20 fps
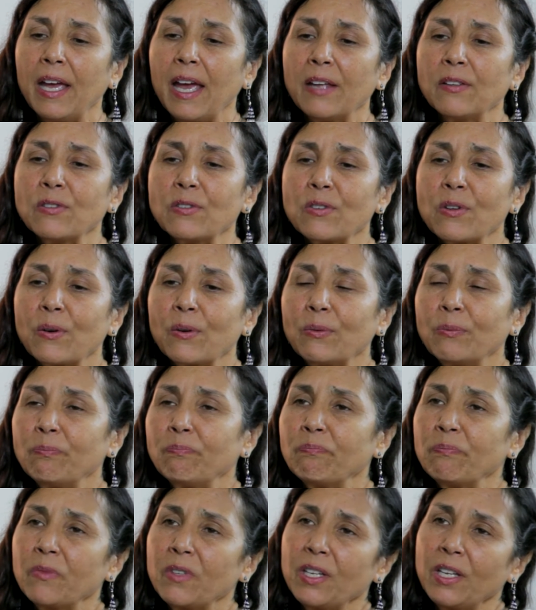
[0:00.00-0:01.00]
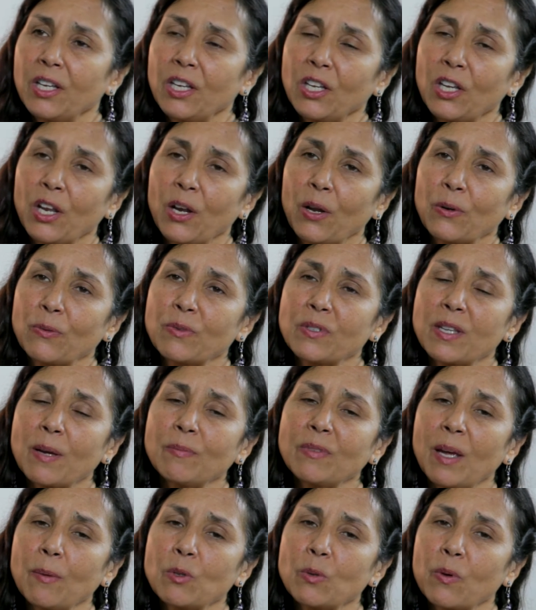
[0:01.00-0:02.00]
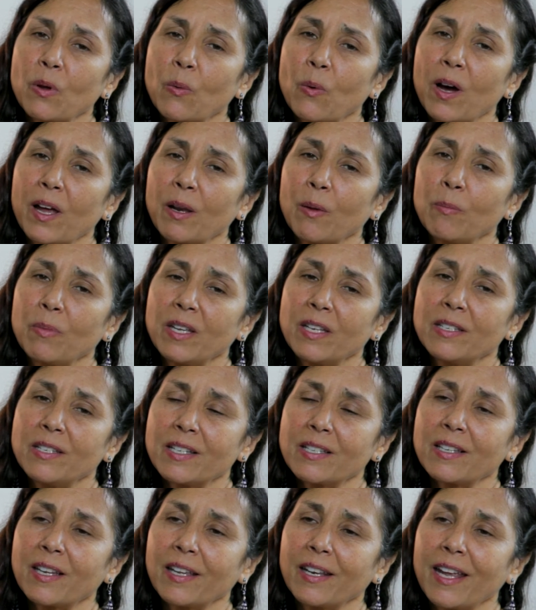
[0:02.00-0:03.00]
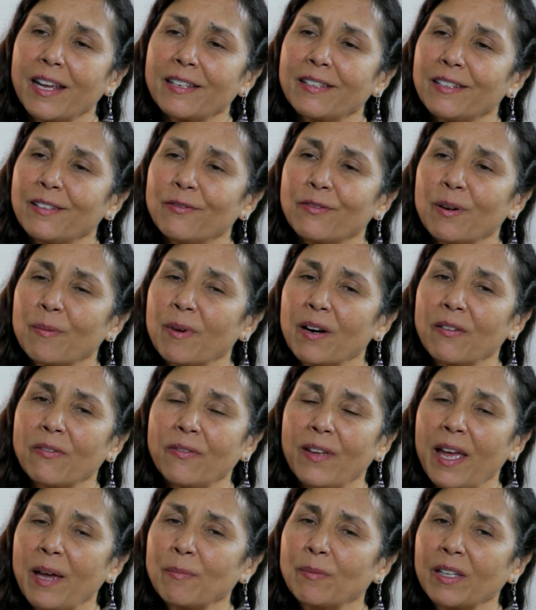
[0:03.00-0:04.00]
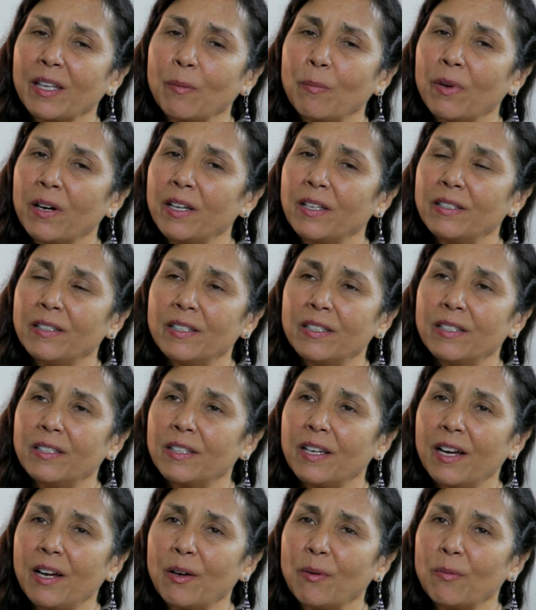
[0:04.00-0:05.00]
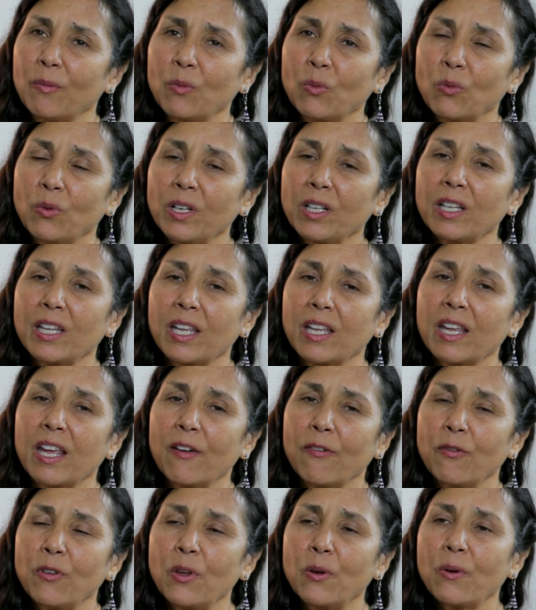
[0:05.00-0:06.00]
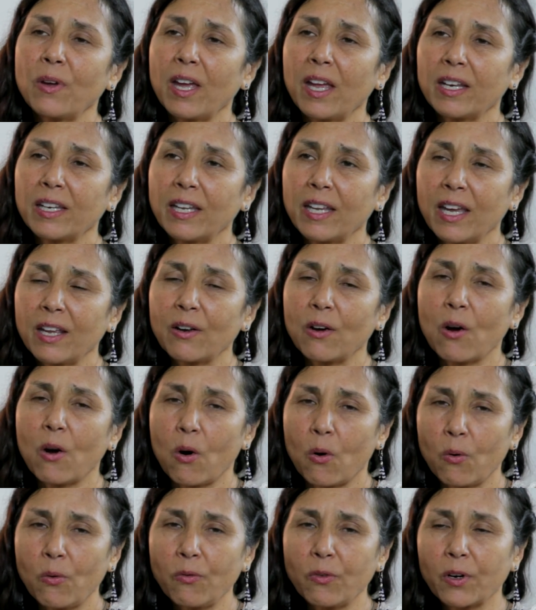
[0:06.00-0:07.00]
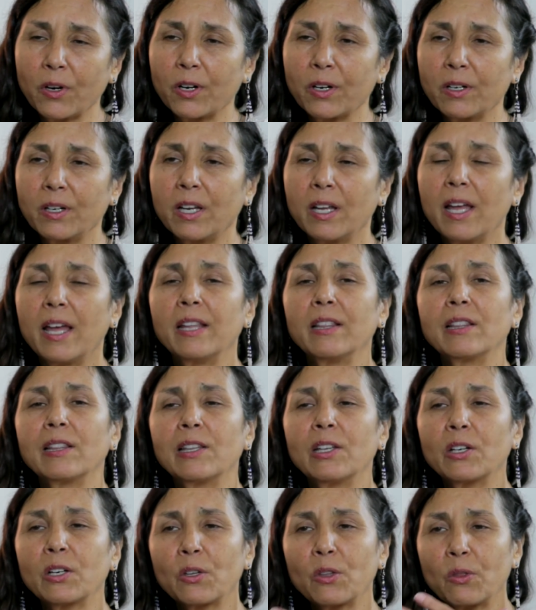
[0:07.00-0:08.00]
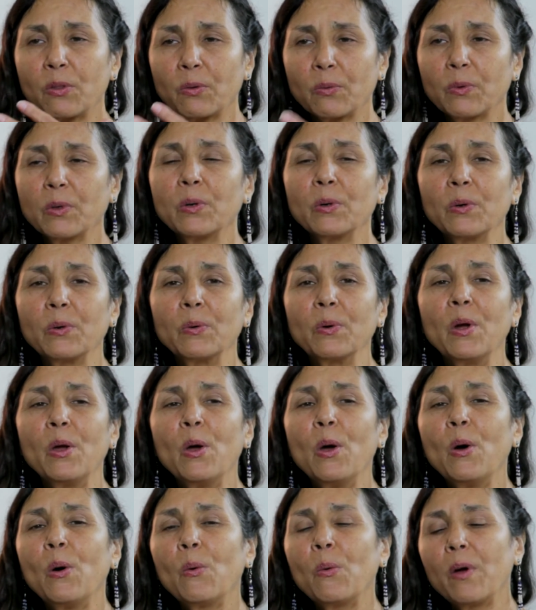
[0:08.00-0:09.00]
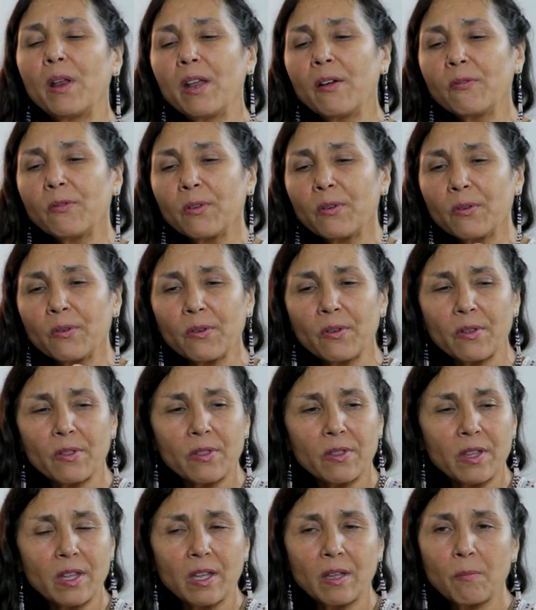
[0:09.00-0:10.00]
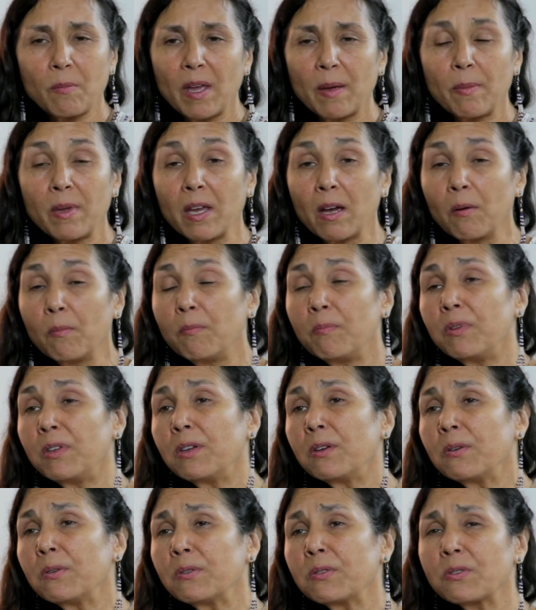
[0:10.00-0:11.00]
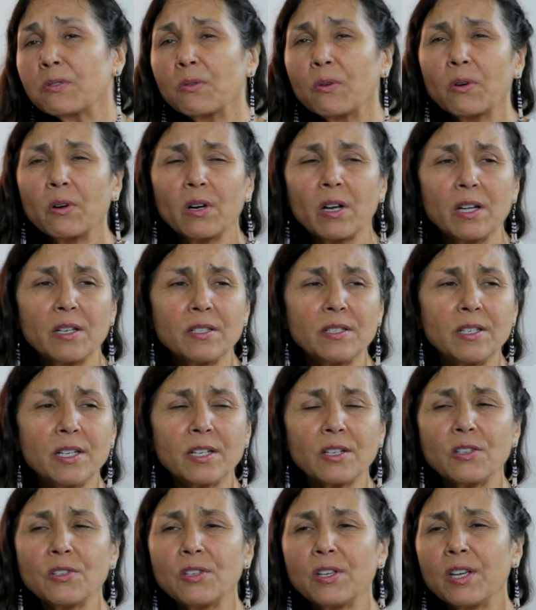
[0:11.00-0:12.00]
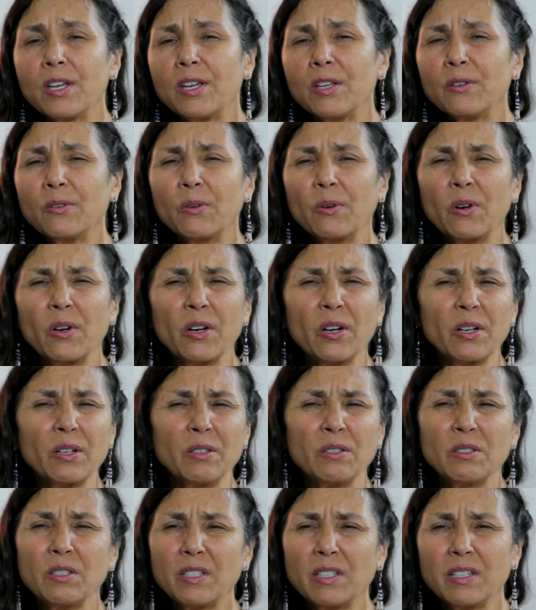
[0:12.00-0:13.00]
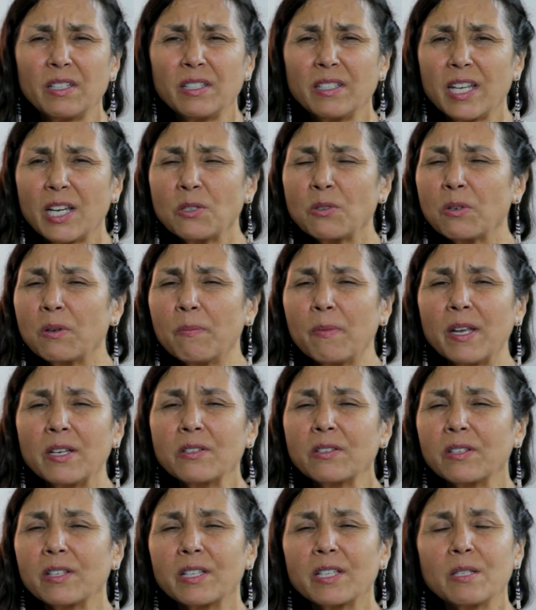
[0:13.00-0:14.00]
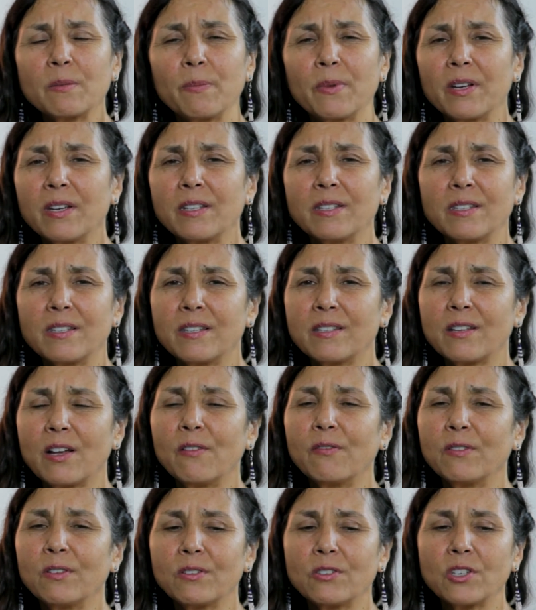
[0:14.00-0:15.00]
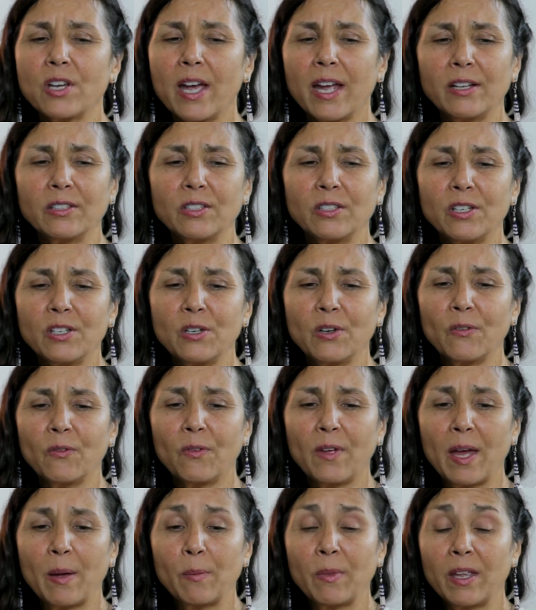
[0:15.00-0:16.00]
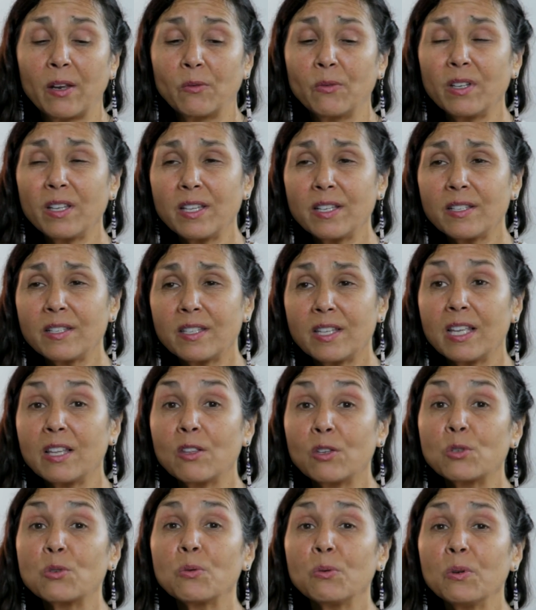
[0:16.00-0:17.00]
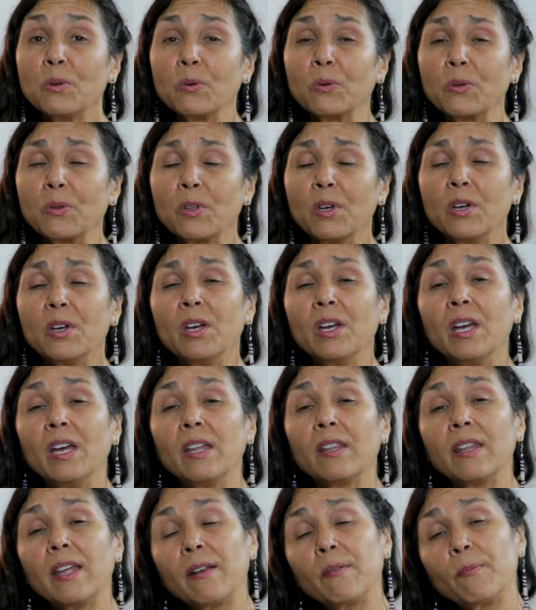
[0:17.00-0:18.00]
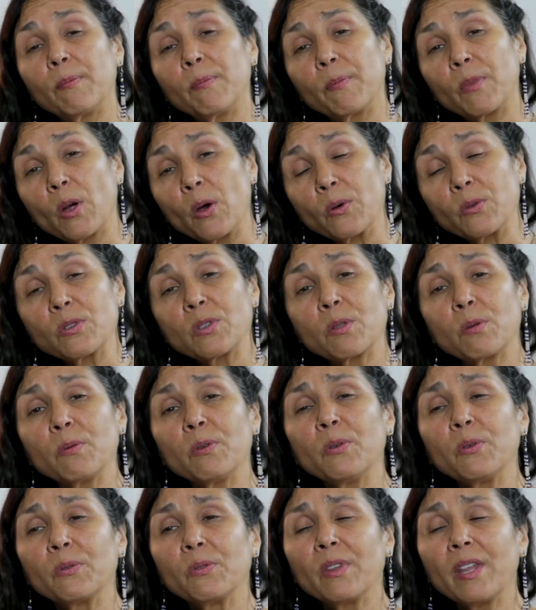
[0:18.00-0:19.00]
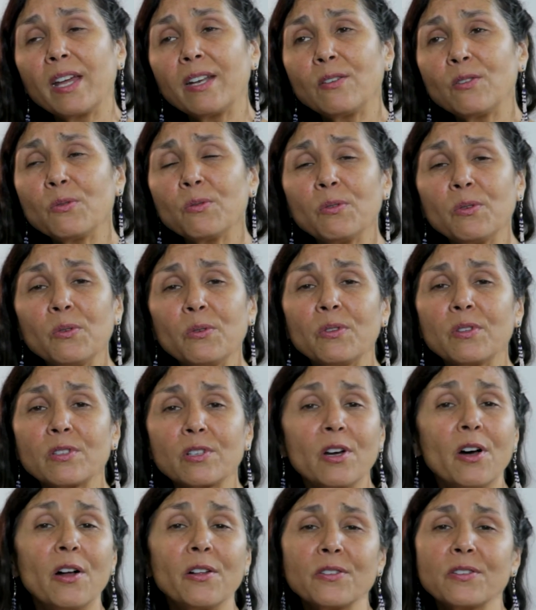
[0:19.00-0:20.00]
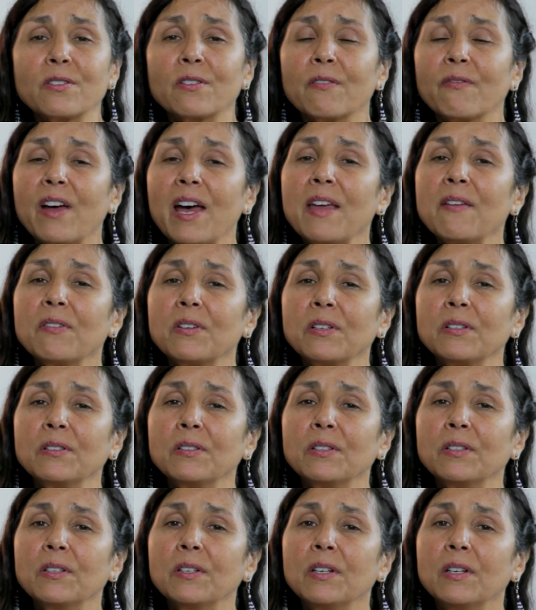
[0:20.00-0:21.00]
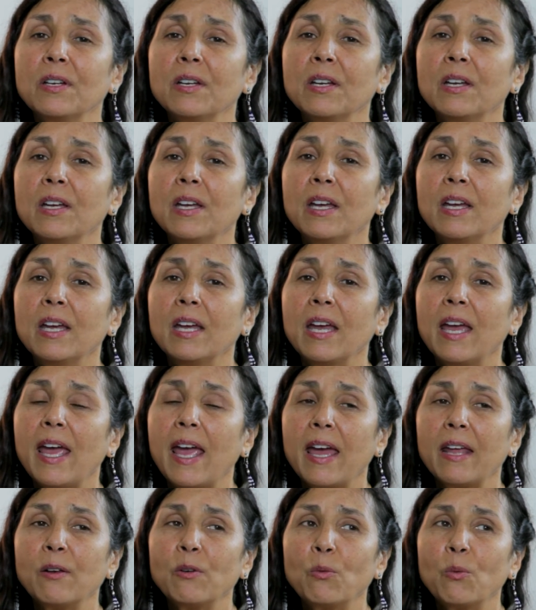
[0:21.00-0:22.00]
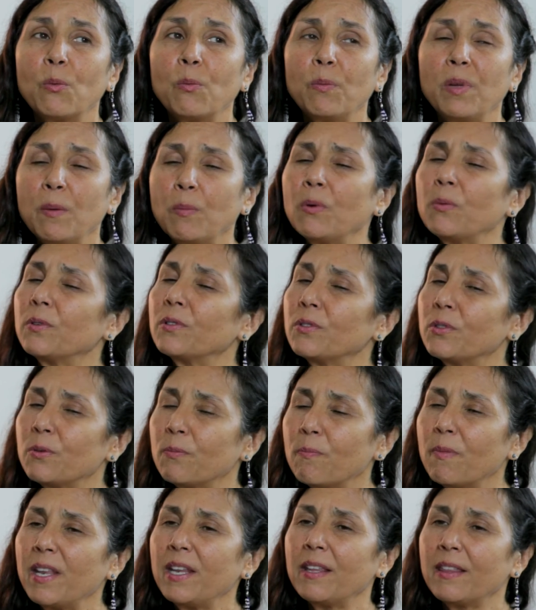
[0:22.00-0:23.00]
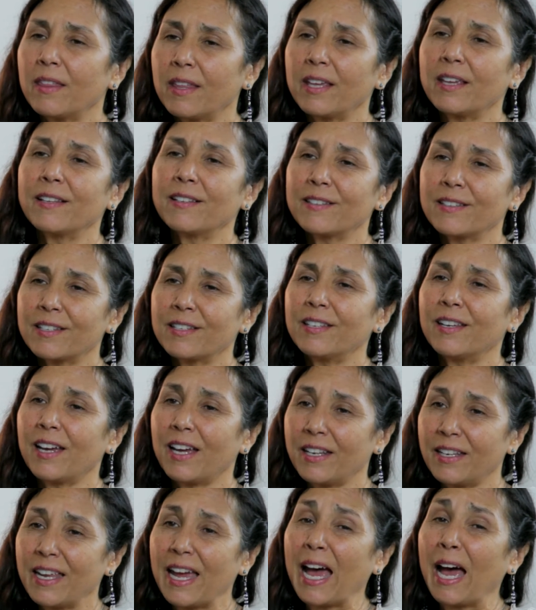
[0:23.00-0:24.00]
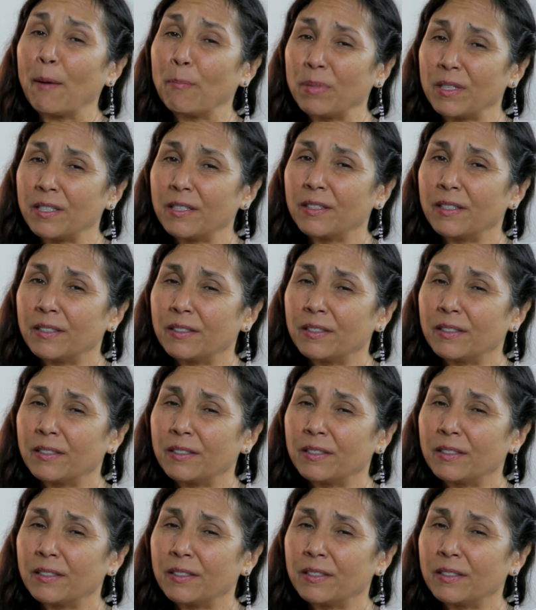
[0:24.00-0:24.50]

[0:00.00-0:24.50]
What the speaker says: And so, you know, sometimes we want to be disconnected from our family, but really, if you can get over and look through whatever the maybe abuse or addiction or detrimental experiences of your childhood and your family and really see the truth that goes through, that truth is called survival. And people will do many things to adapt.